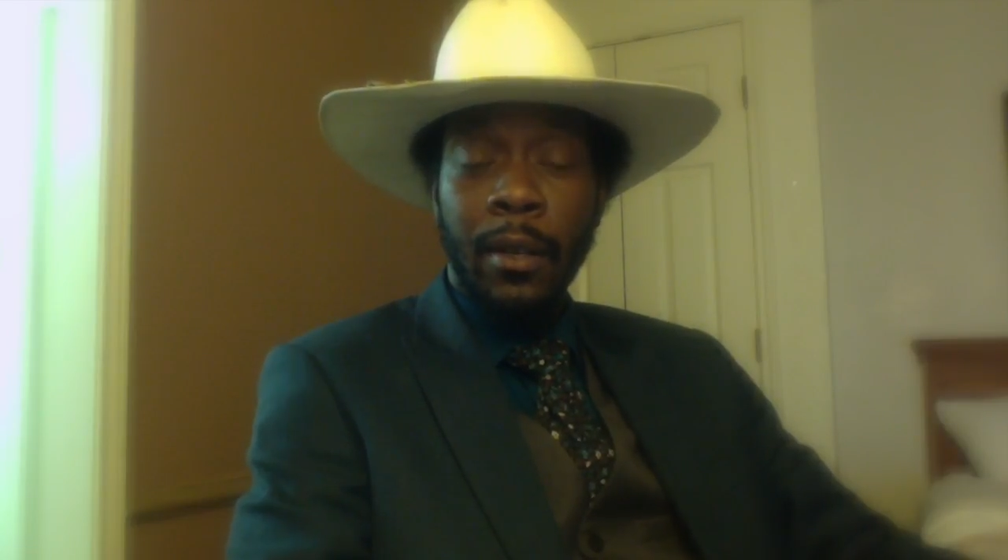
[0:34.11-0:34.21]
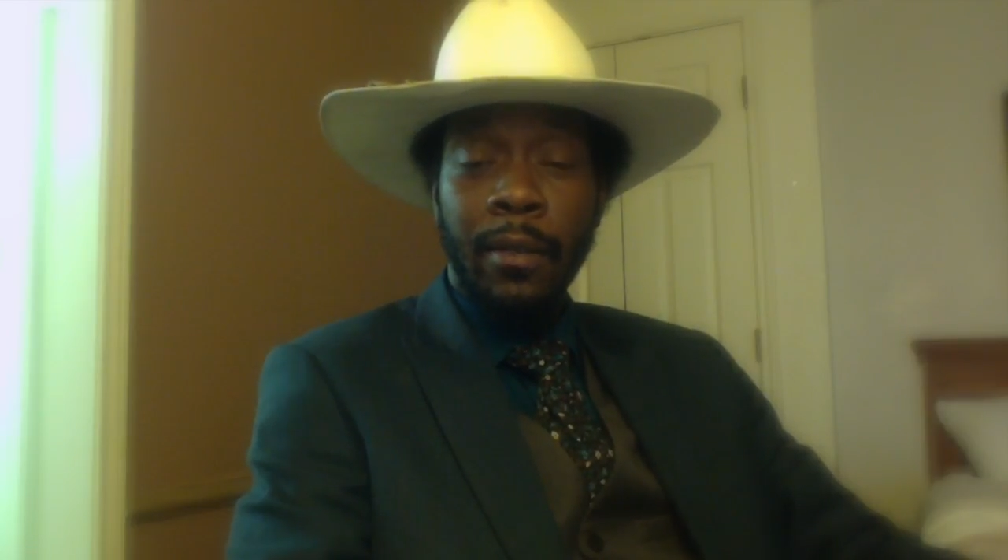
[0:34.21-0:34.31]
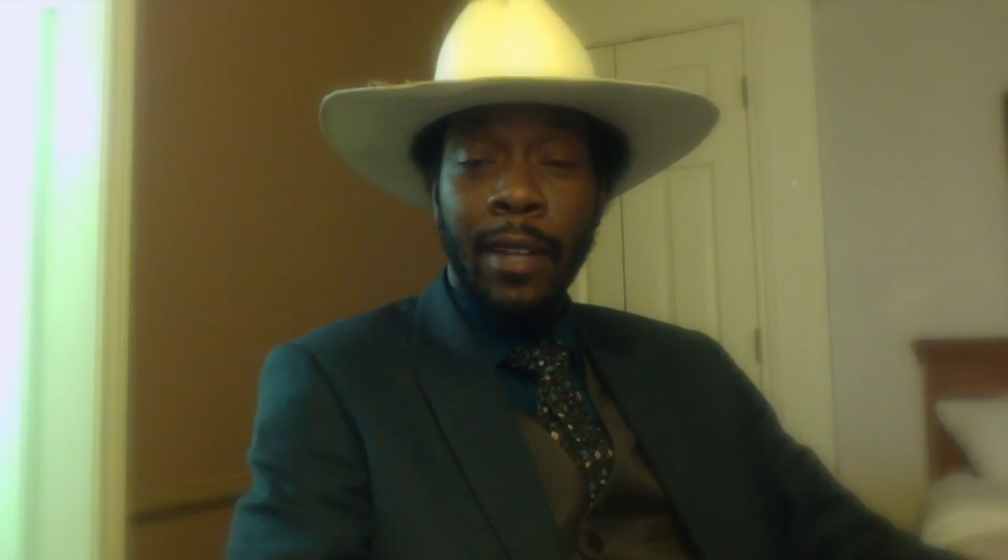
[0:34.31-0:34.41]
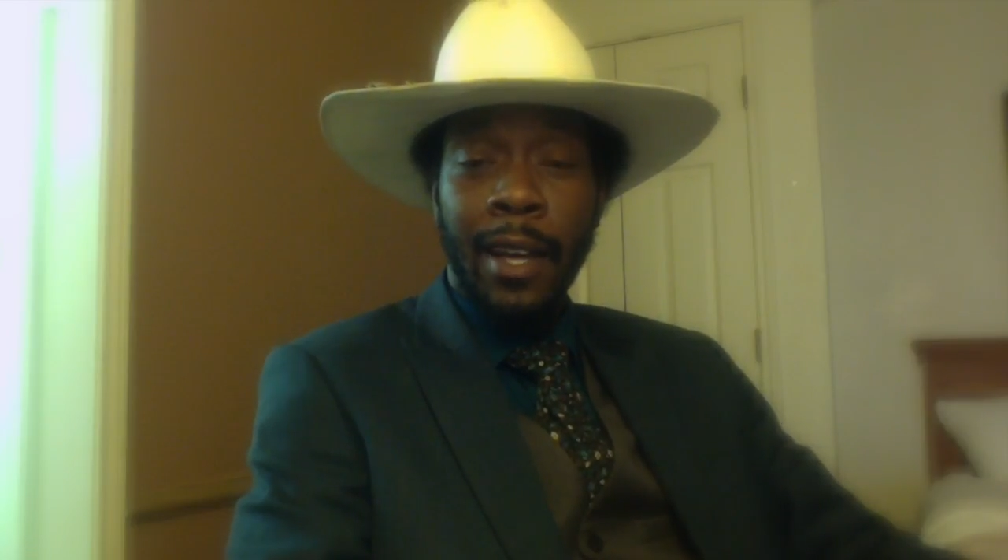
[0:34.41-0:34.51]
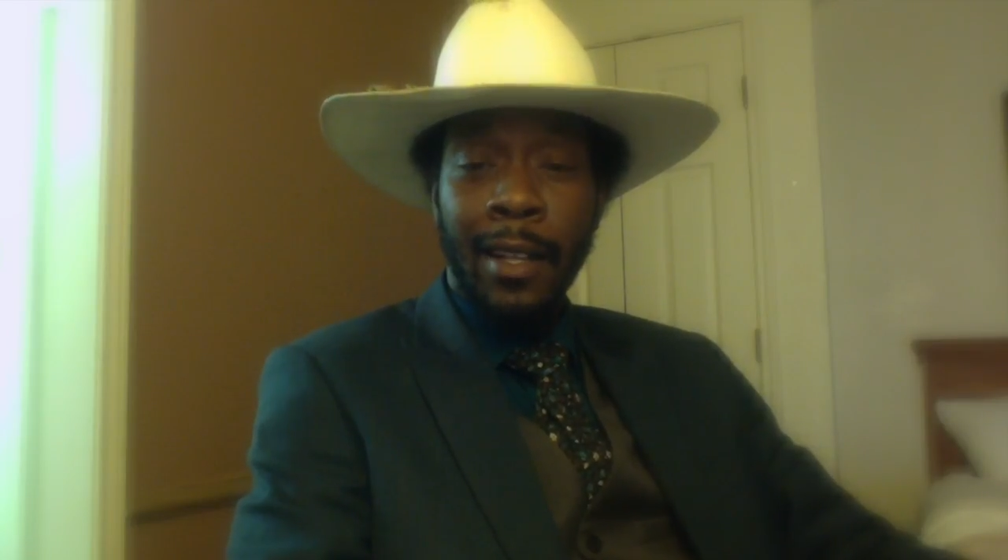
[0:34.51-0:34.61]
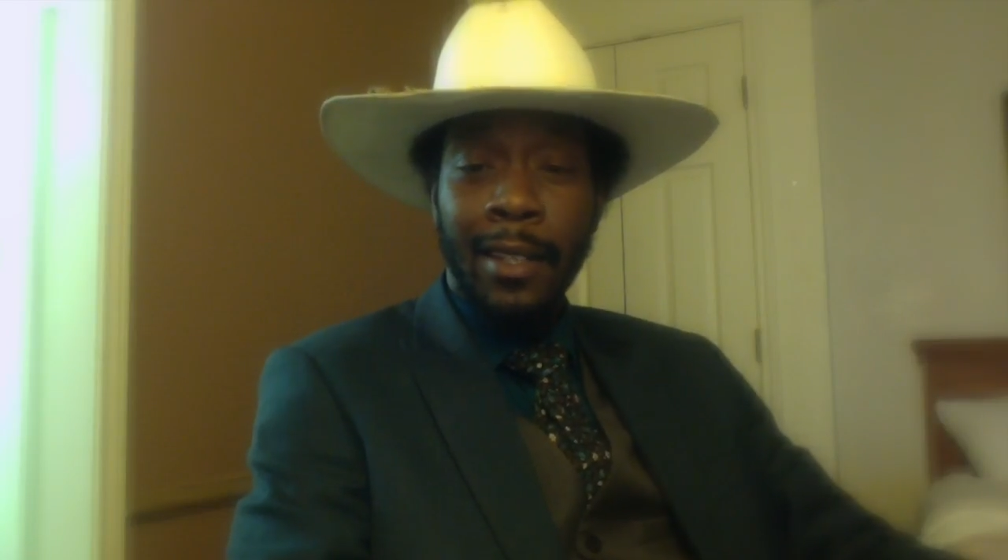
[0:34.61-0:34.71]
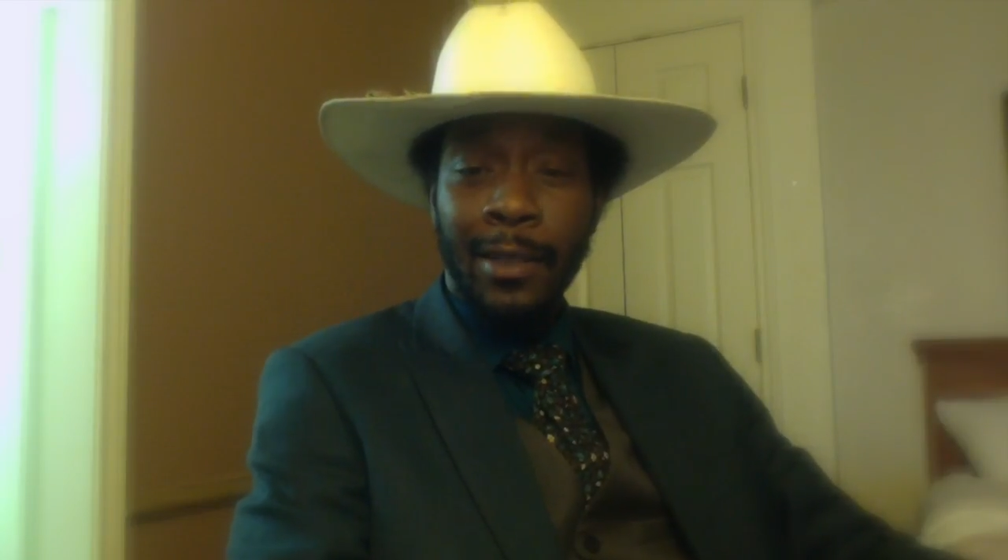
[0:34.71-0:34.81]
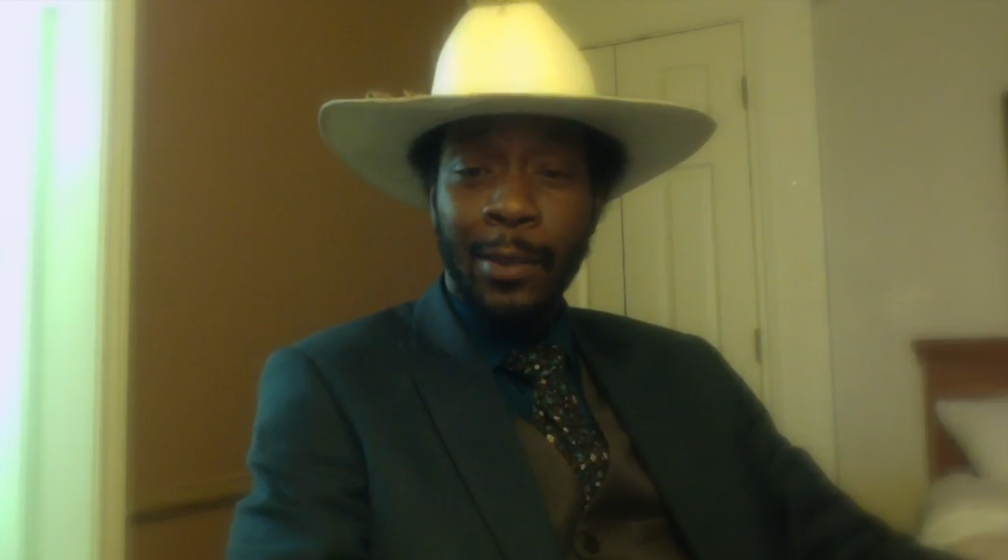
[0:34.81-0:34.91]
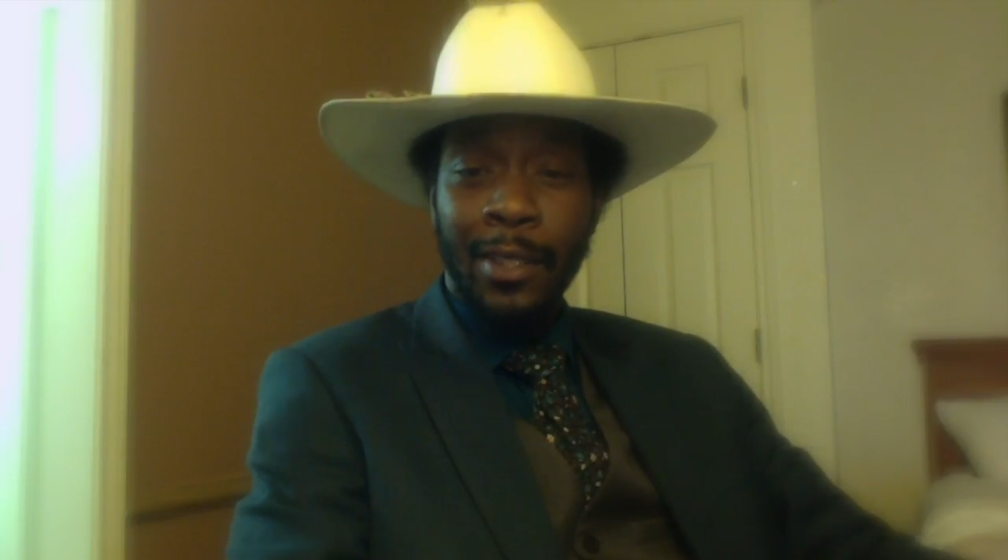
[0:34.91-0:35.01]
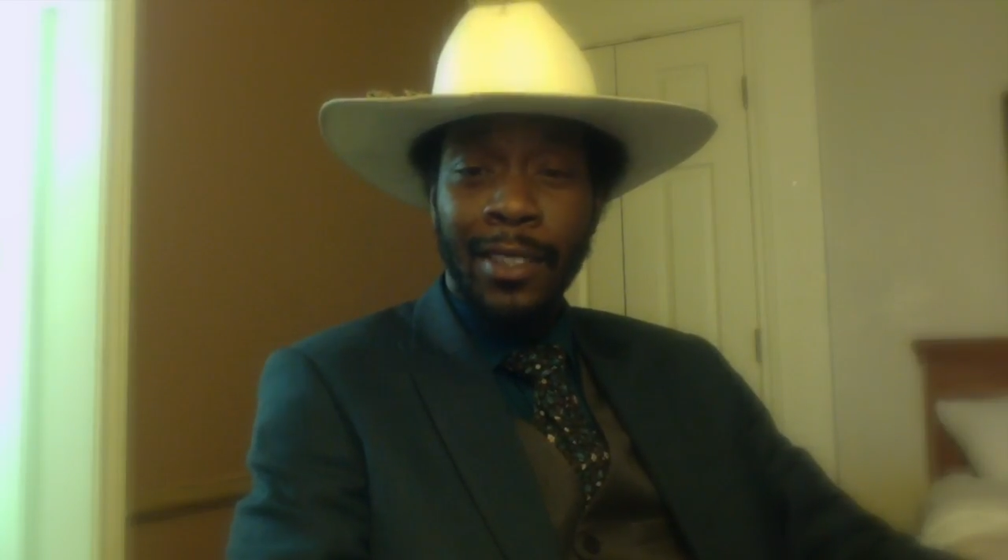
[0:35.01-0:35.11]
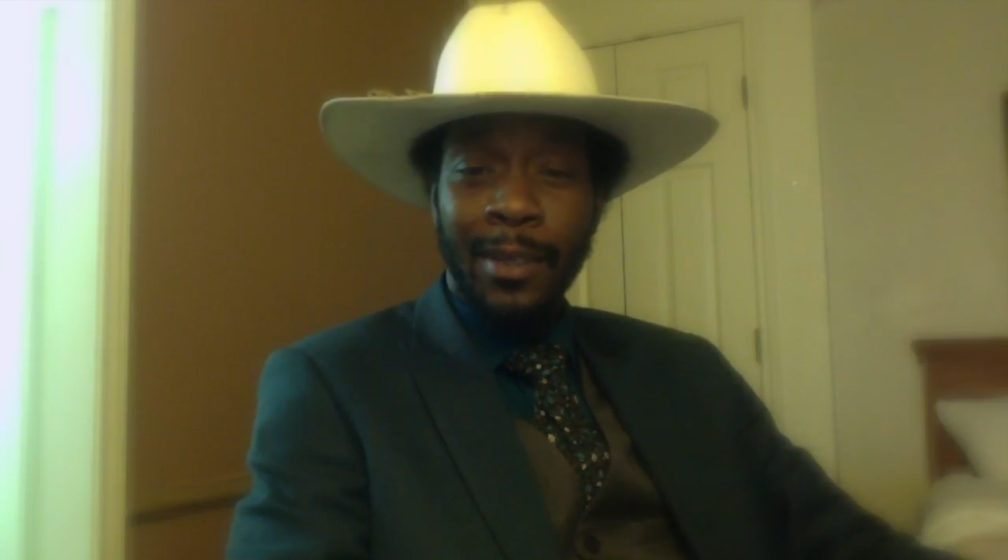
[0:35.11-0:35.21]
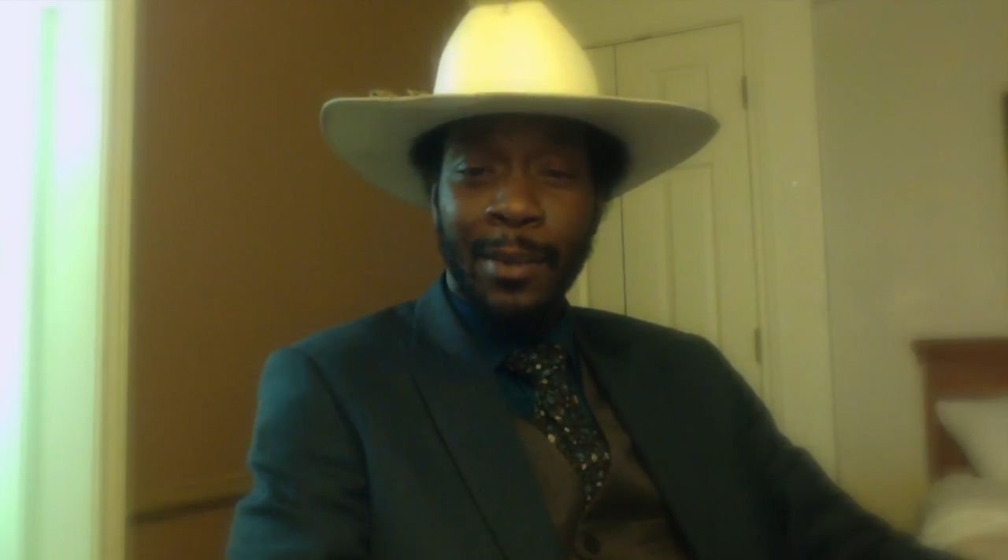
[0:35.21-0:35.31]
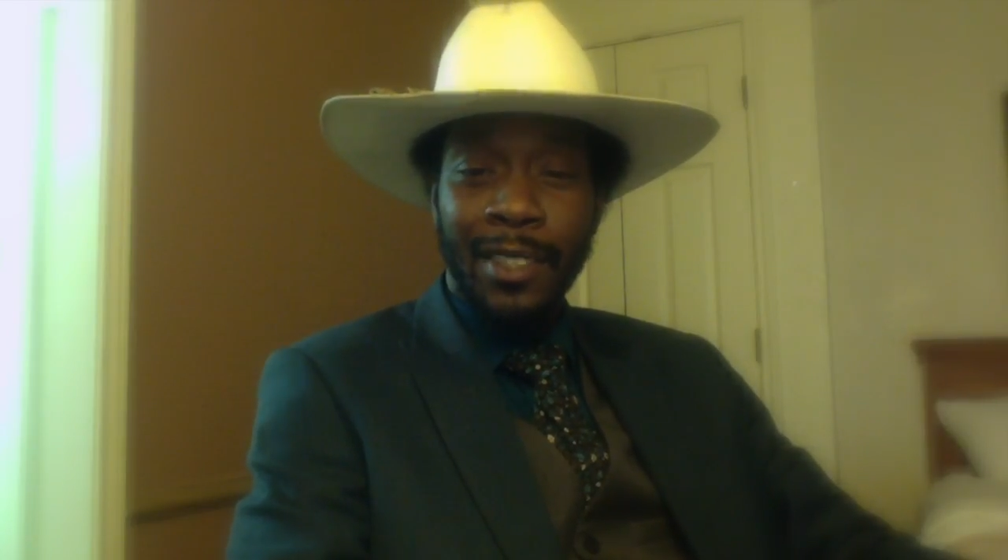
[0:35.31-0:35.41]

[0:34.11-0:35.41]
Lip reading: of knowledge, wisdom,